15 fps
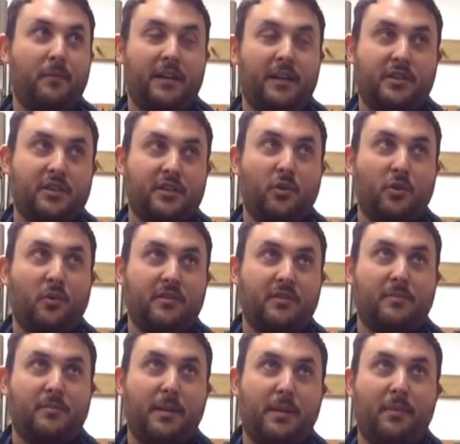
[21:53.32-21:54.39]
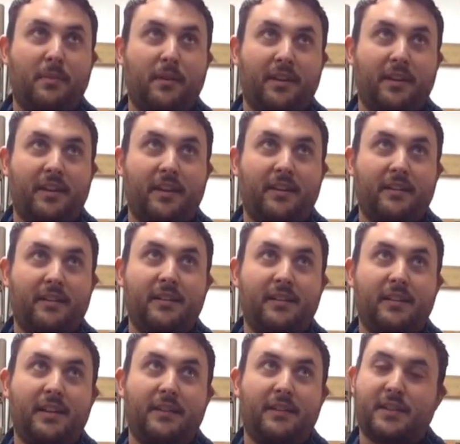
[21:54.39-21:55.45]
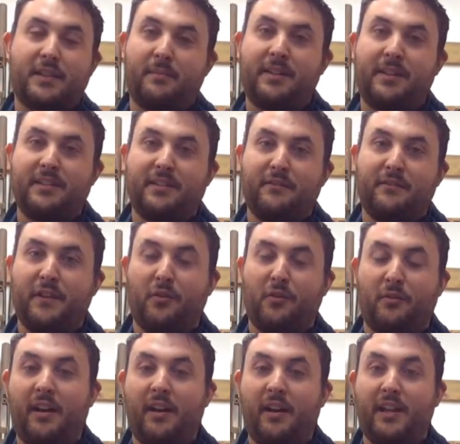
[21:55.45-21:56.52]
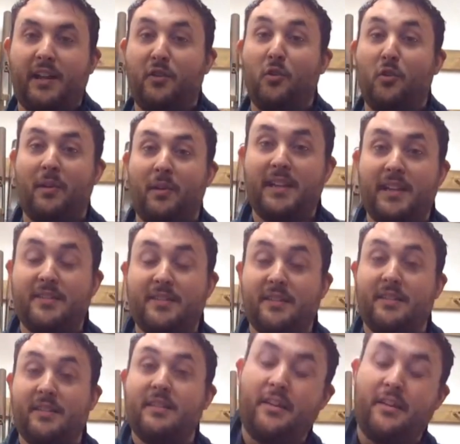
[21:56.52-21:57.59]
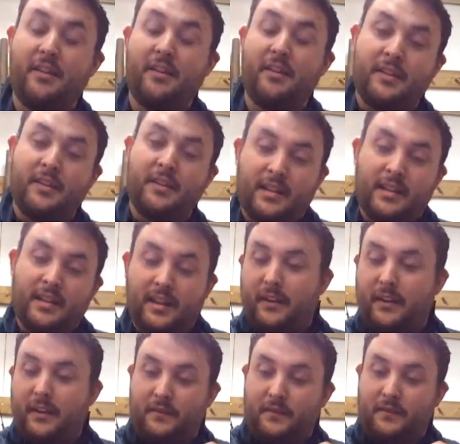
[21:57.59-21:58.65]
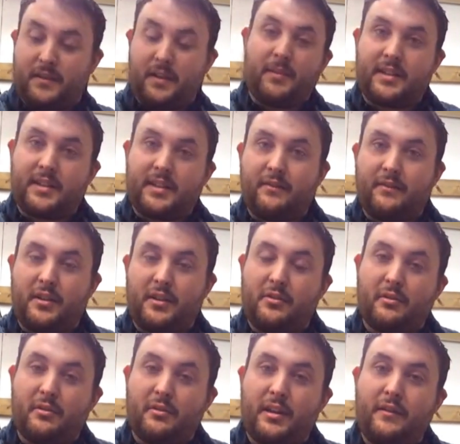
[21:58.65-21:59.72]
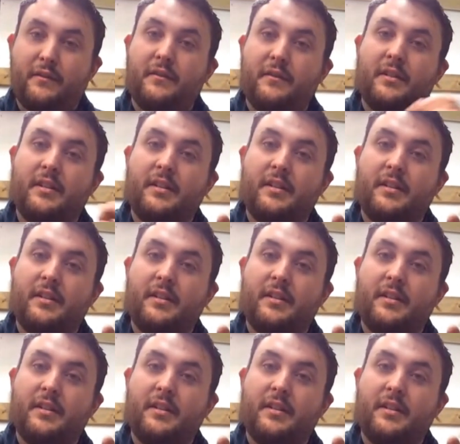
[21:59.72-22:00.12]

and just always remember that if something doesn't feel right, it normally isn't. So if something's giving you grief,